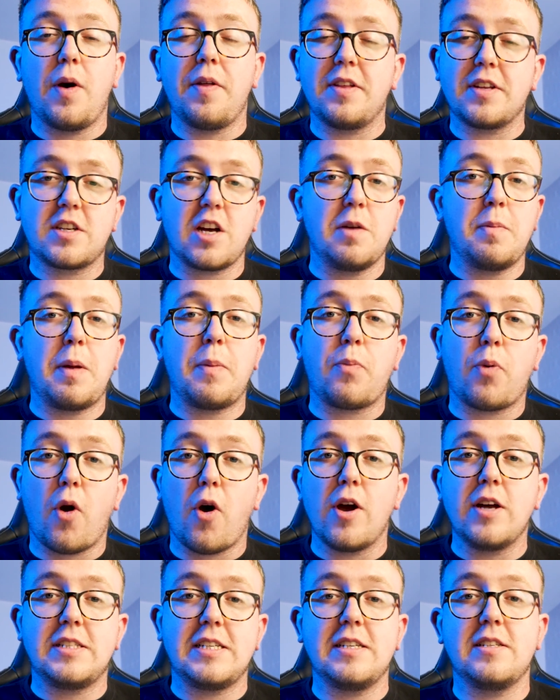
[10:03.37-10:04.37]
and there's going to be
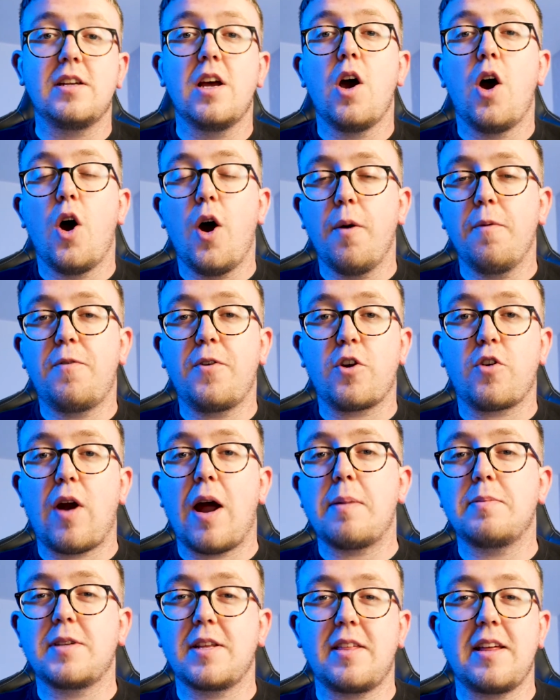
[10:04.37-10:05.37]
prizes up for
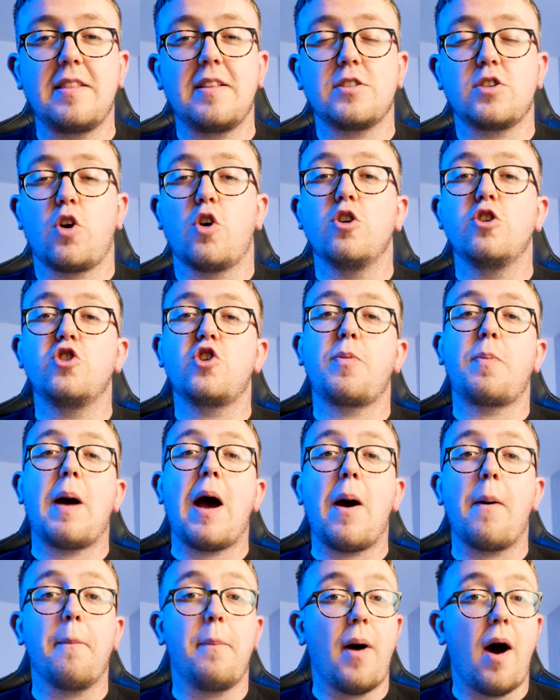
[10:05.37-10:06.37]
grabs. I think there's a
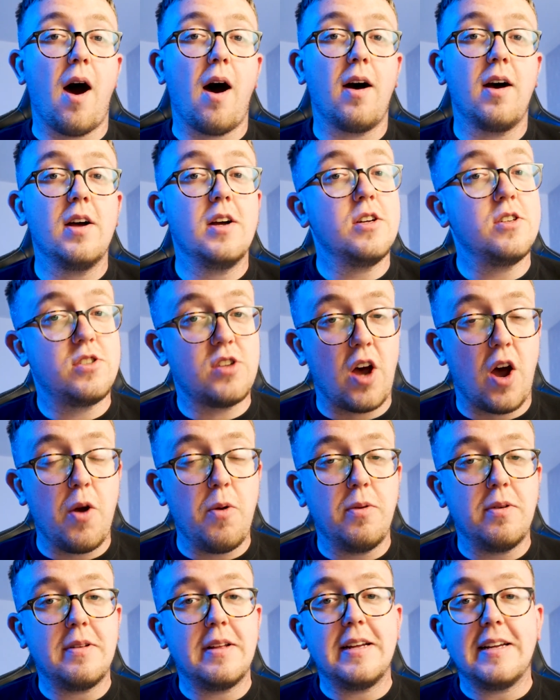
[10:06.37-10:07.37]
£100 pot,
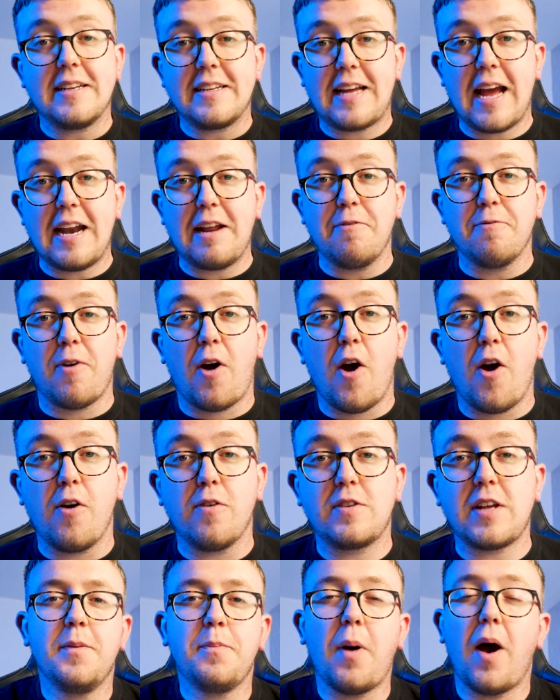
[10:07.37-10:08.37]
so get
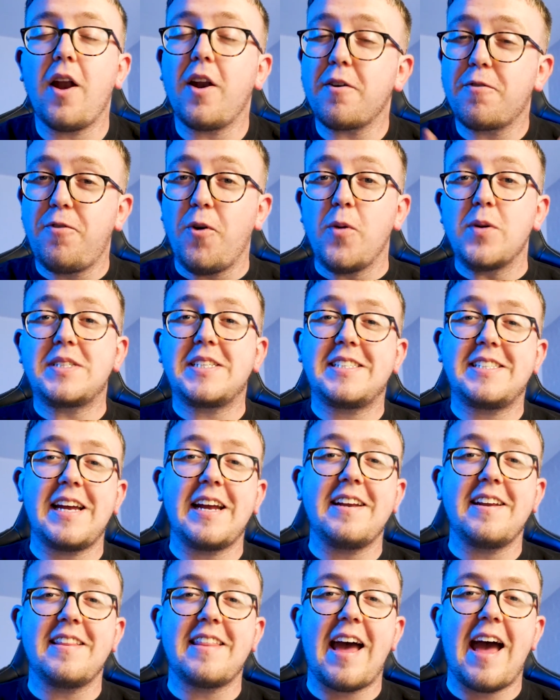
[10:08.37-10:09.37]
involved. But I look forward to
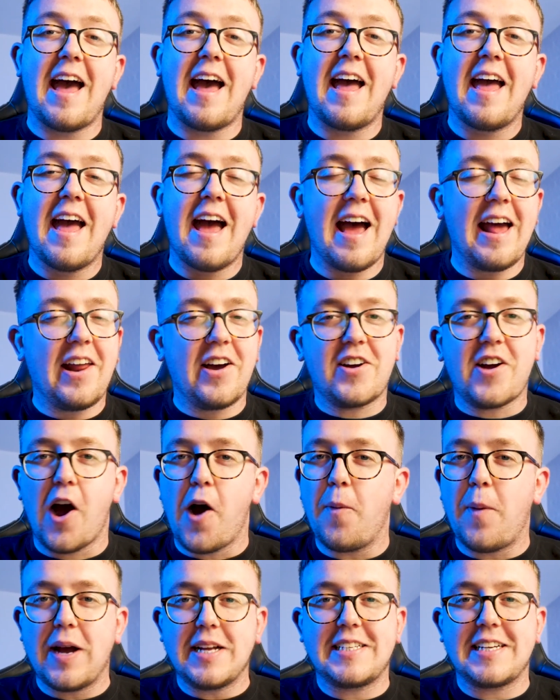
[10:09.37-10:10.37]
seeing you there, and I
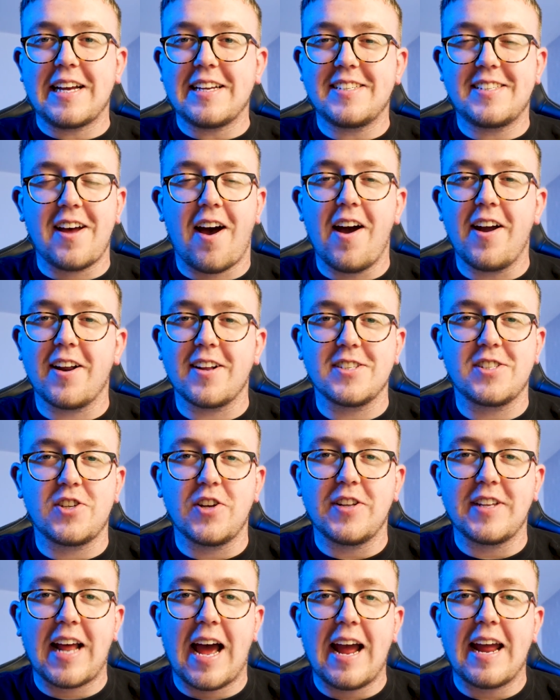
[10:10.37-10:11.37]
can't wait to get started on
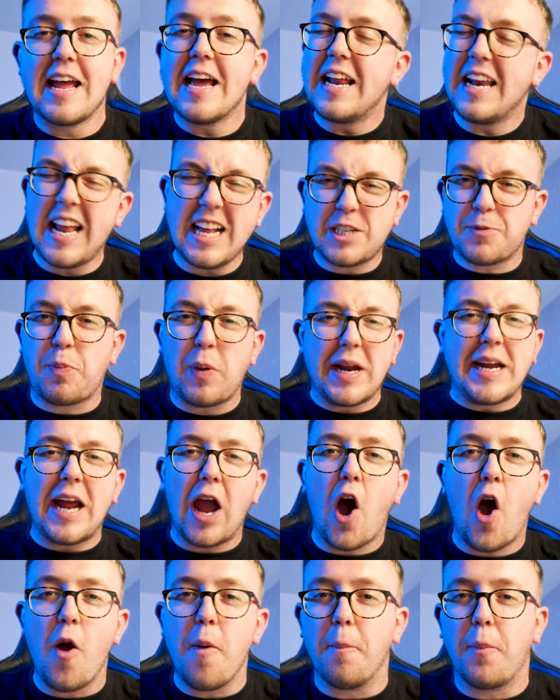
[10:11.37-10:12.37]
Sunday. Let's bring it
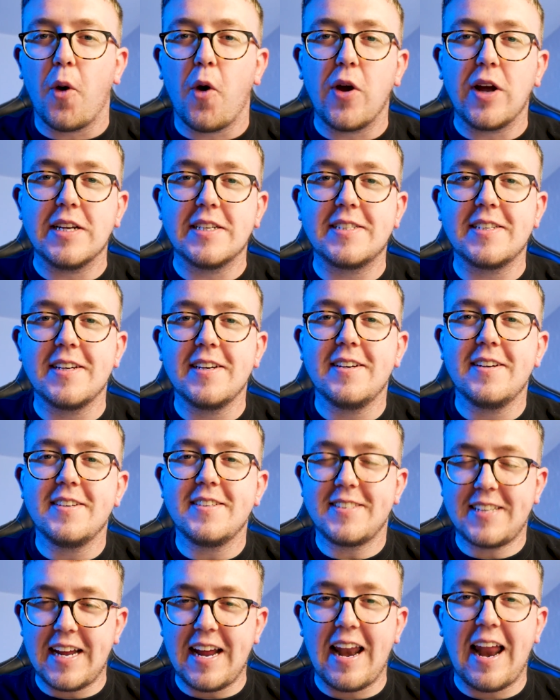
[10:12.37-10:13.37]
home, boys.
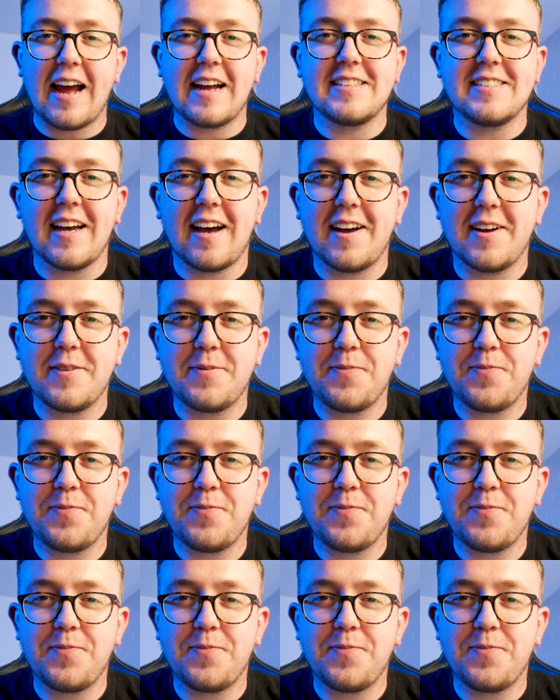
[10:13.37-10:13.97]
See you later.